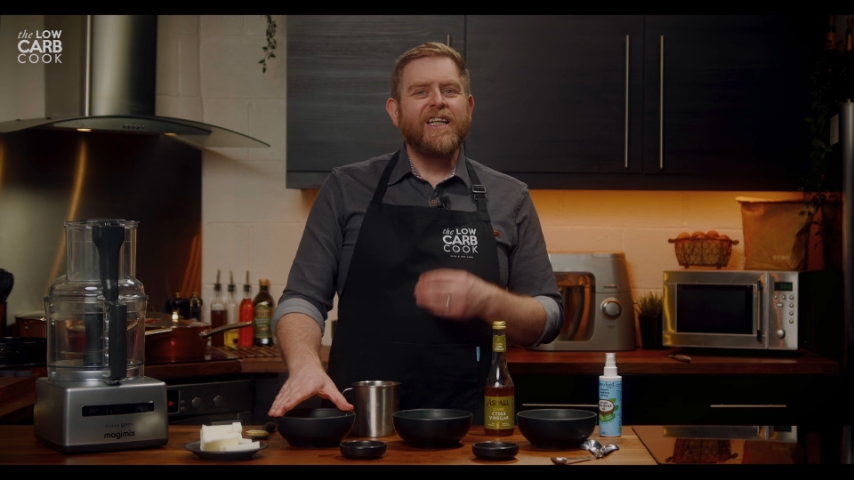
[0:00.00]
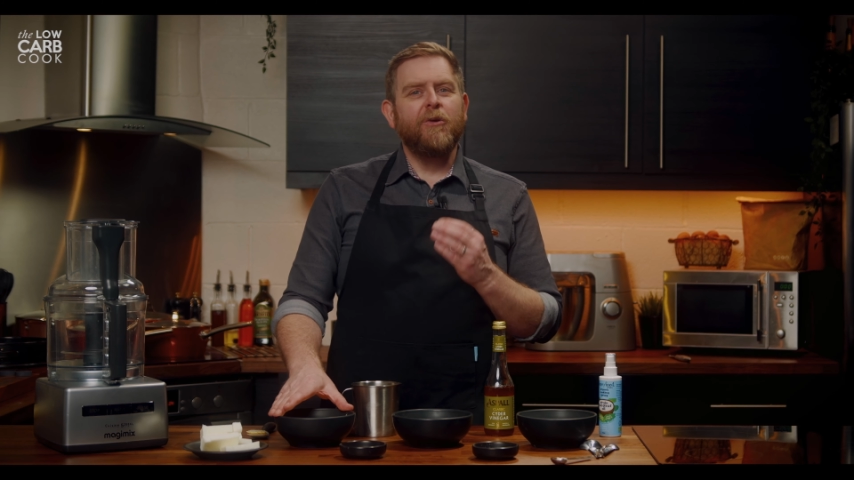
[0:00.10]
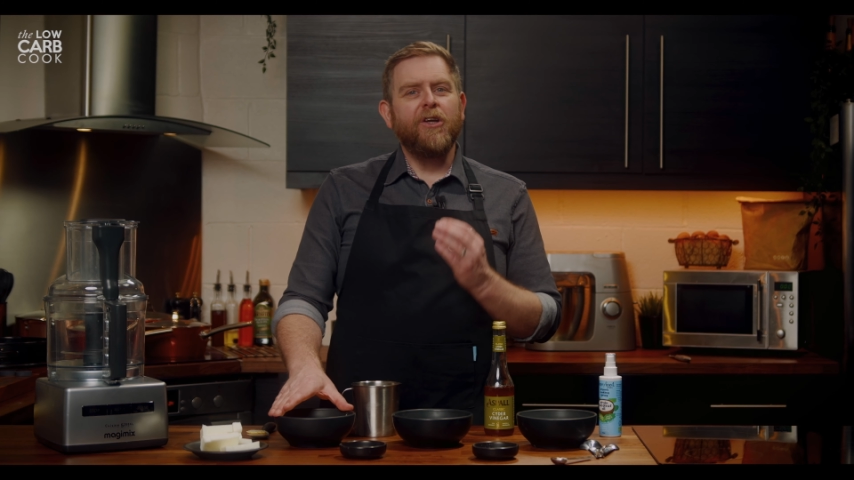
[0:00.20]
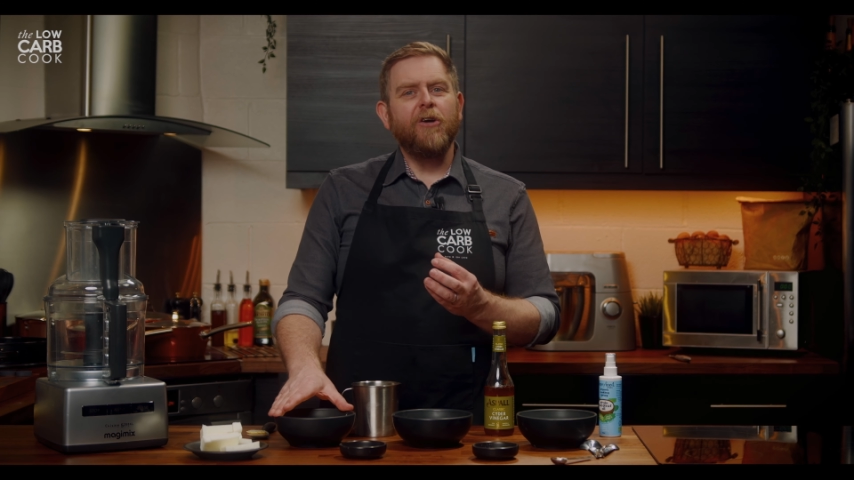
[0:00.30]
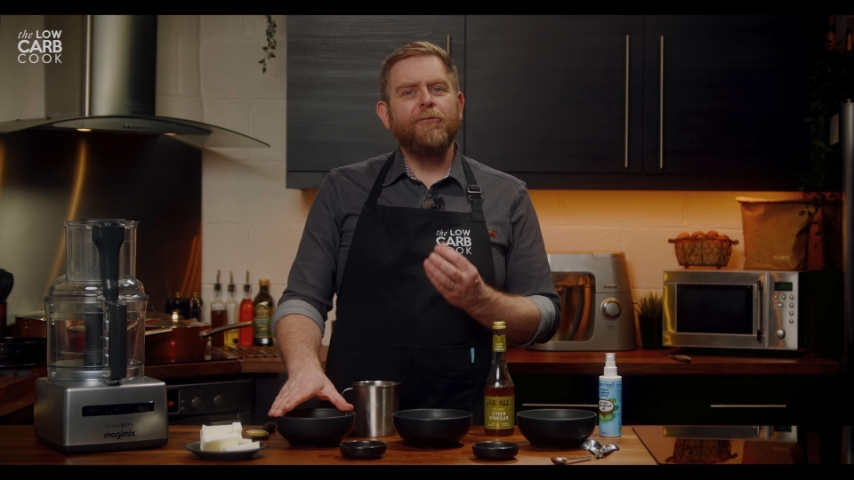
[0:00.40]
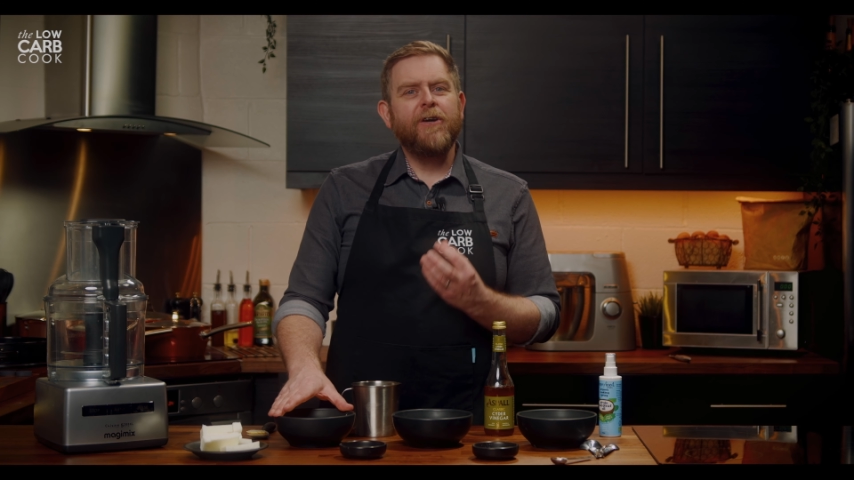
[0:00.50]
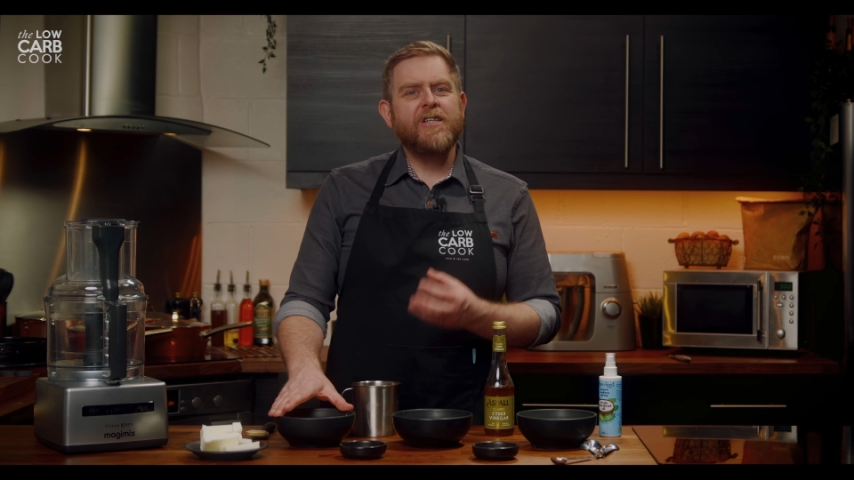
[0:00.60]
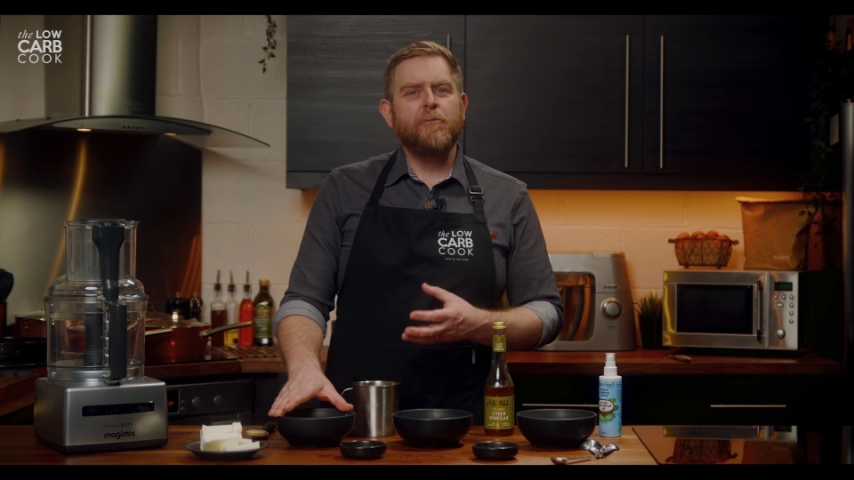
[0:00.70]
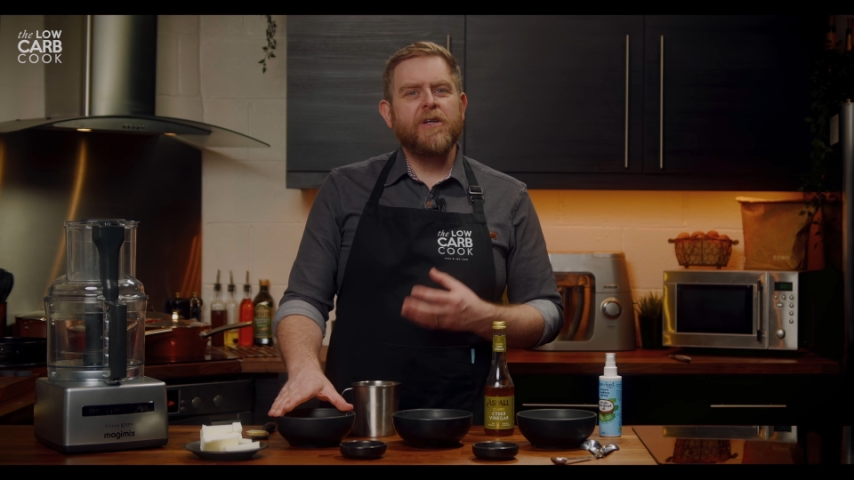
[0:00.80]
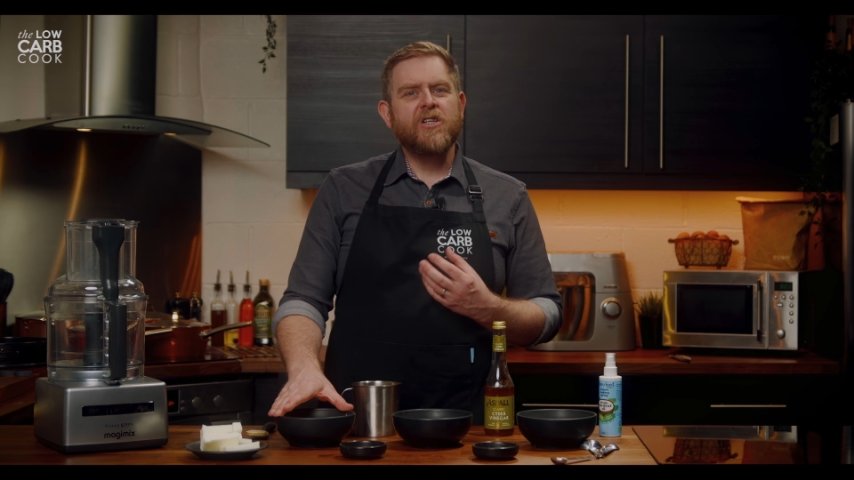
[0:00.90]
Now, a lot of
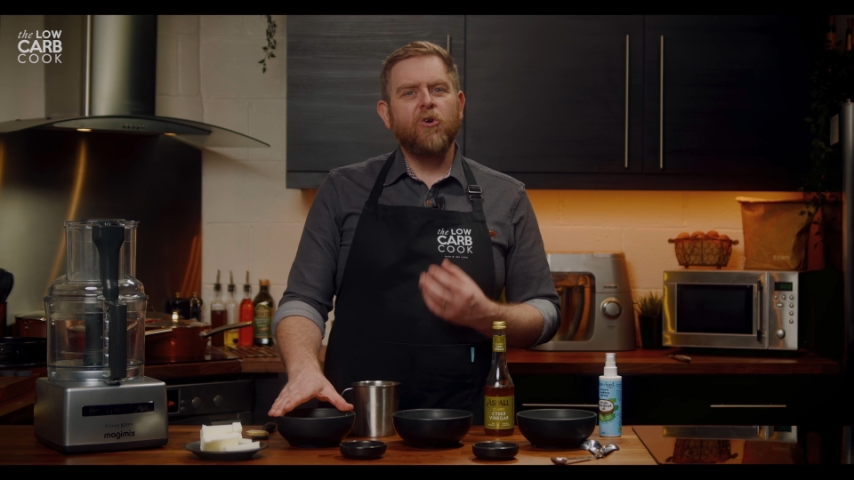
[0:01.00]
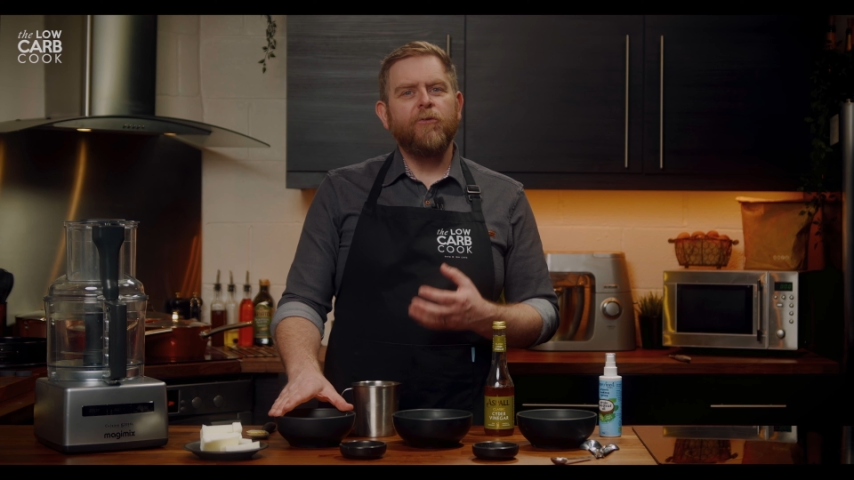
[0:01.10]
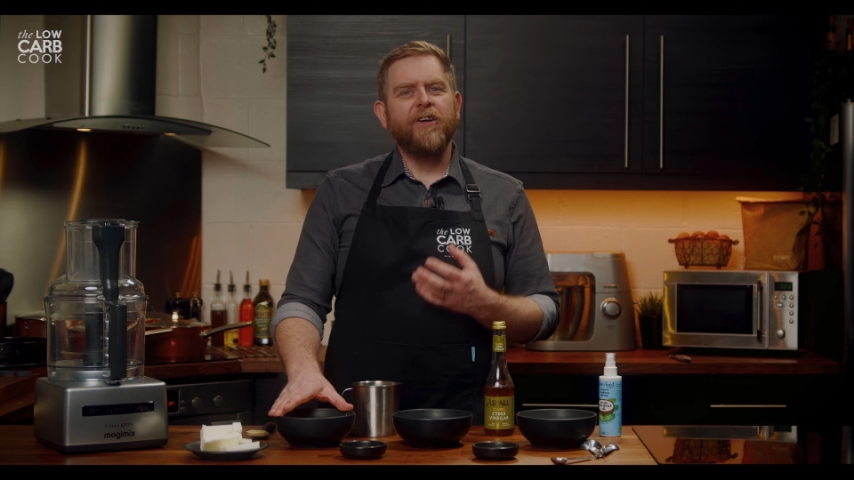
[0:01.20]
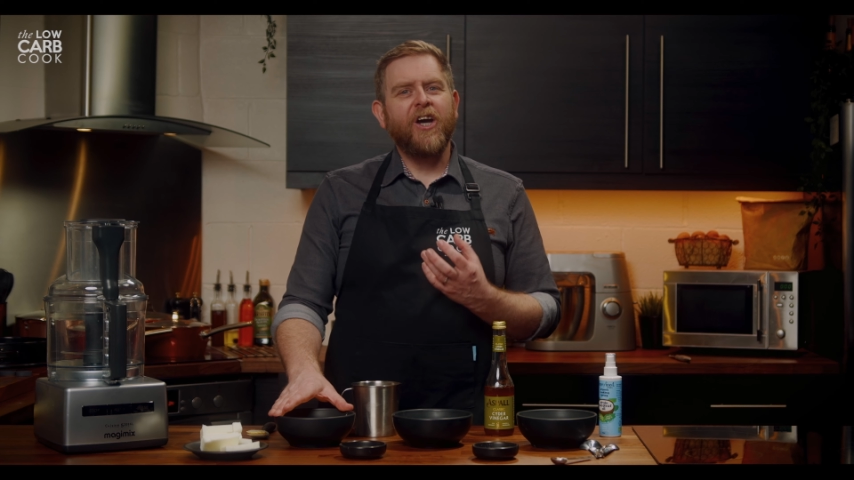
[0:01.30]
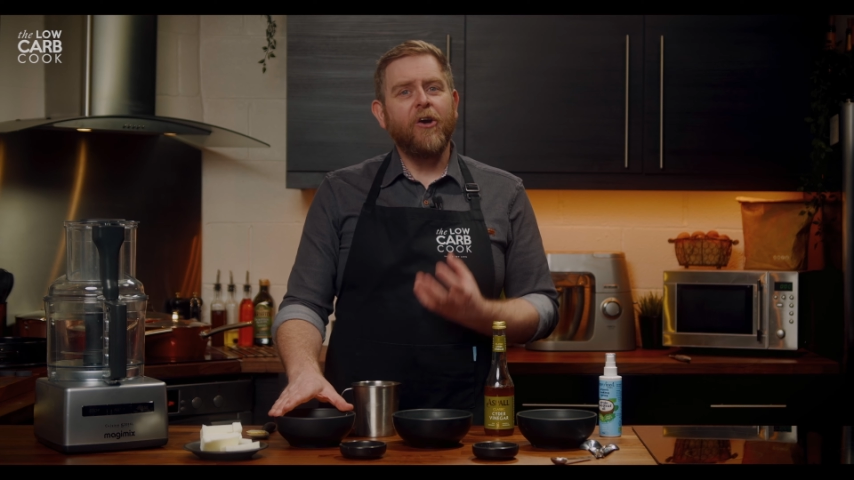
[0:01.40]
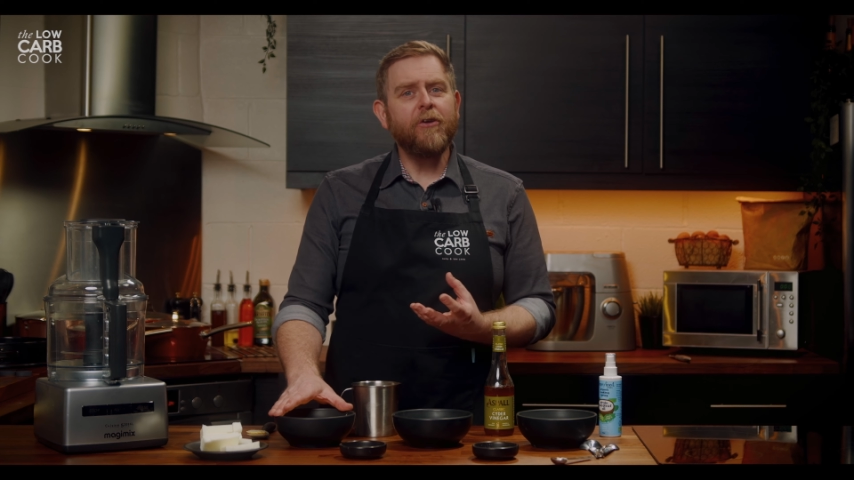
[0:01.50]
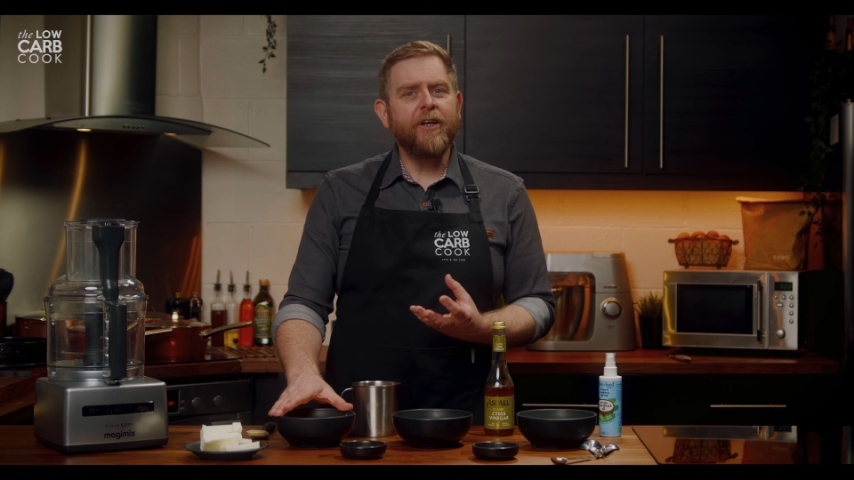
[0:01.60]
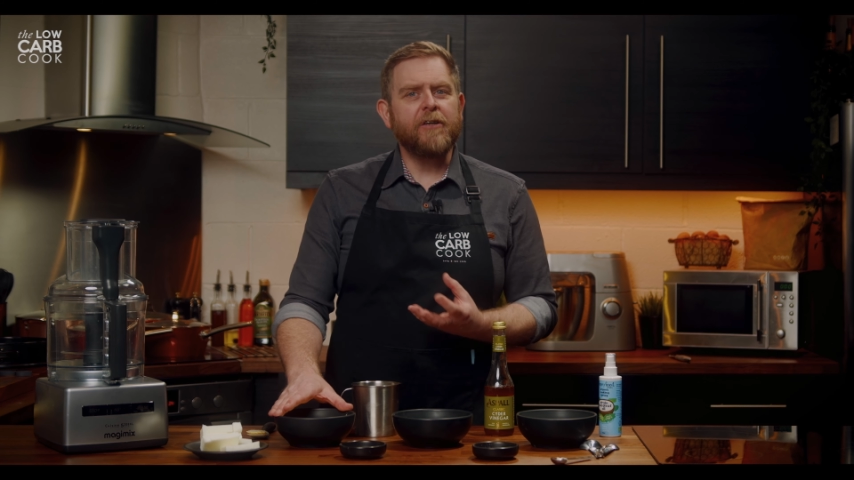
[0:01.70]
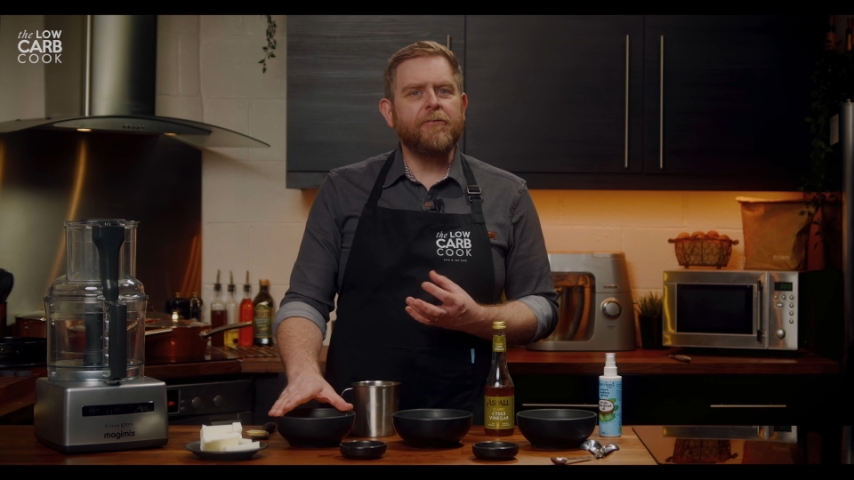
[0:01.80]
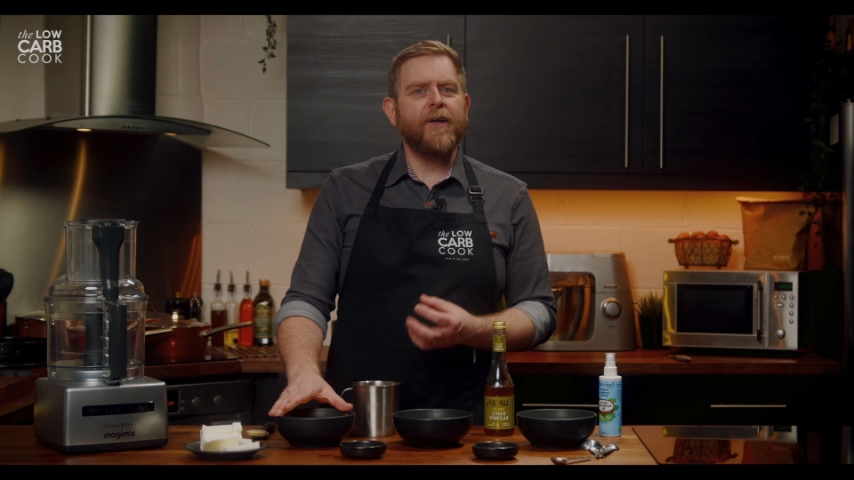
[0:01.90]
recipes call for
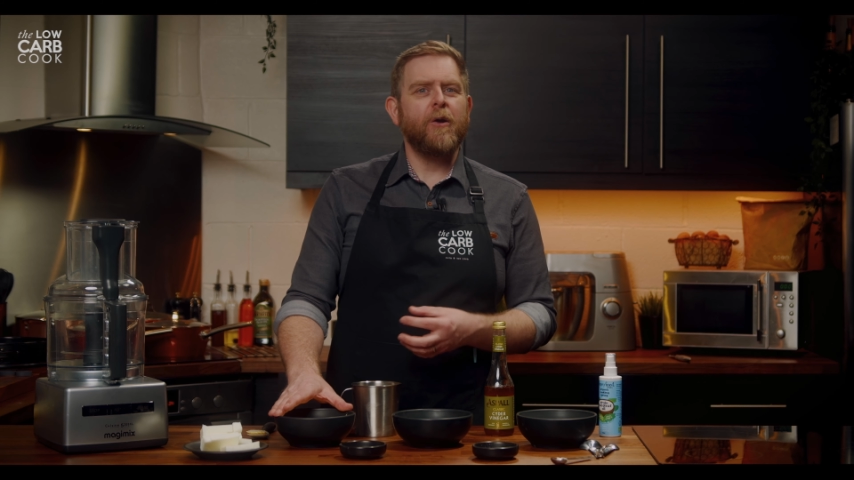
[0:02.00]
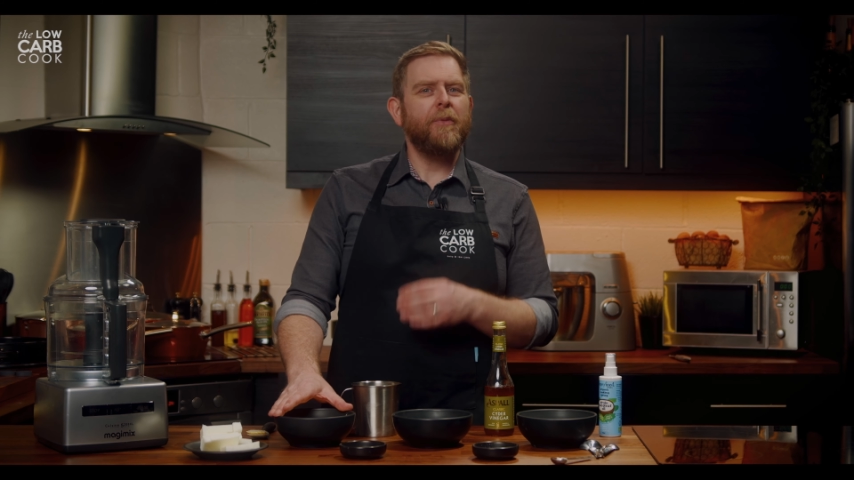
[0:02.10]
coconut flour,